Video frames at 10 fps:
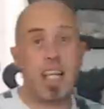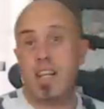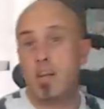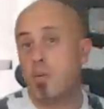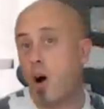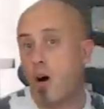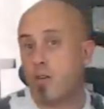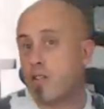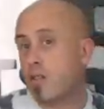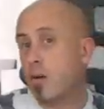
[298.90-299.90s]
in the
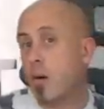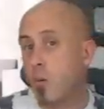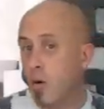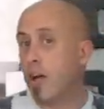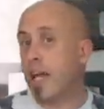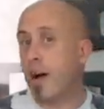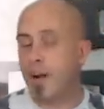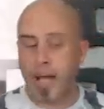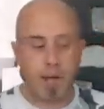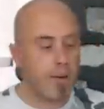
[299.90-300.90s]
box. work that
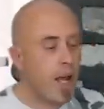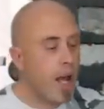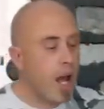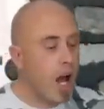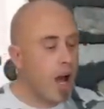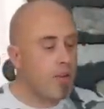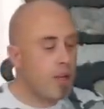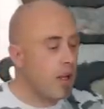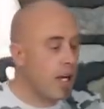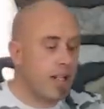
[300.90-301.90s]
one out.
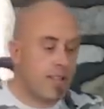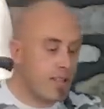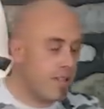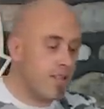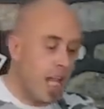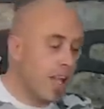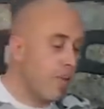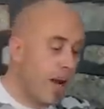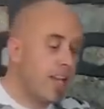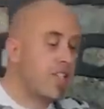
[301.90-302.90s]
And yeah, the
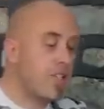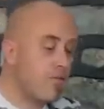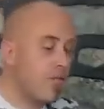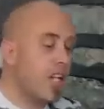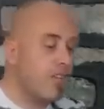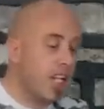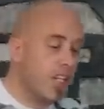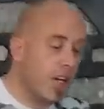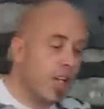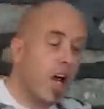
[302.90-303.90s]
packaging's really, really
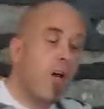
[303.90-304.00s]
good.